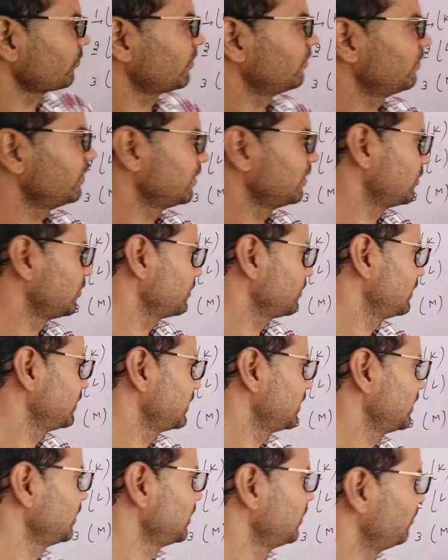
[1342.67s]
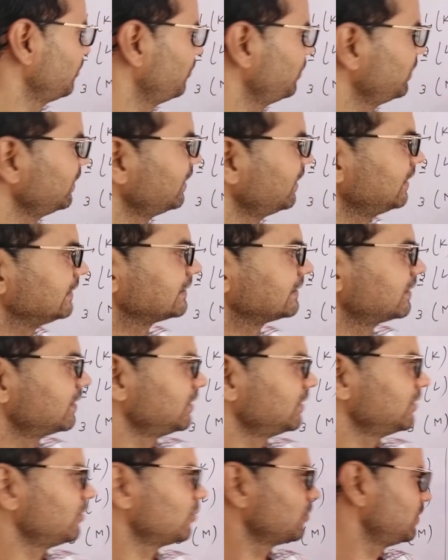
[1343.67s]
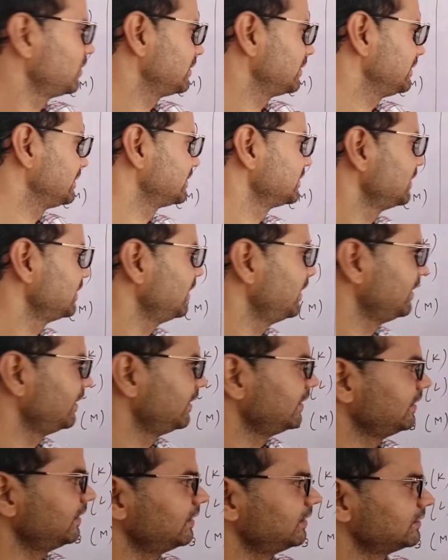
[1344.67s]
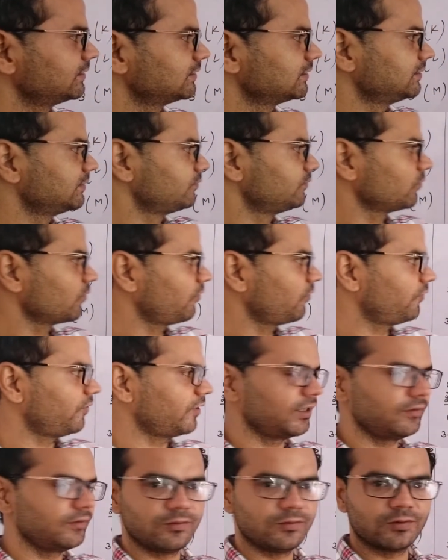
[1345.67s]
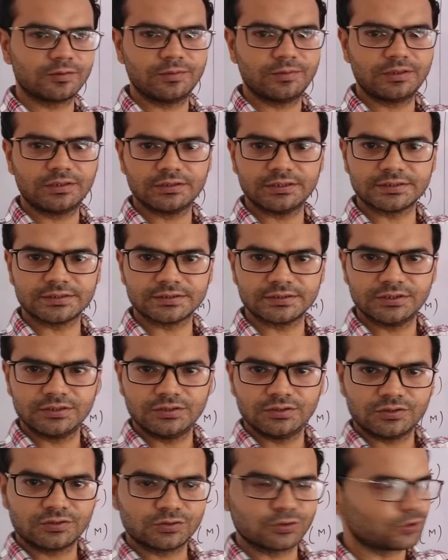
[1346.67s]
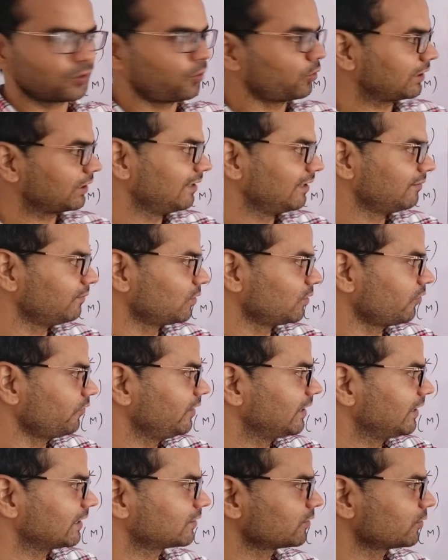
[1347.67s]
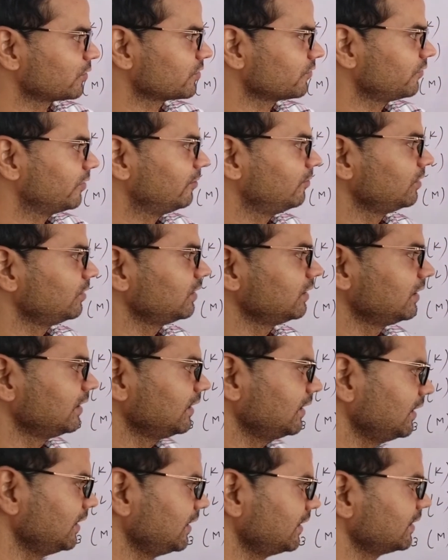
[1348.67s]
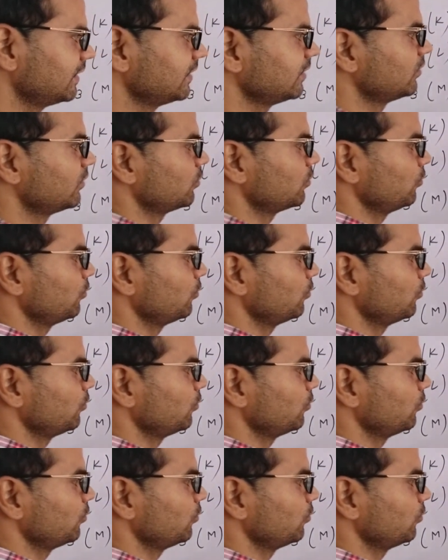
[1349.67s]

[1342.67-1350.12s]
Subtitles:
1 orbital, p has 3 orbitals, and d has 5 orbitals. So total number of electrons will be 18.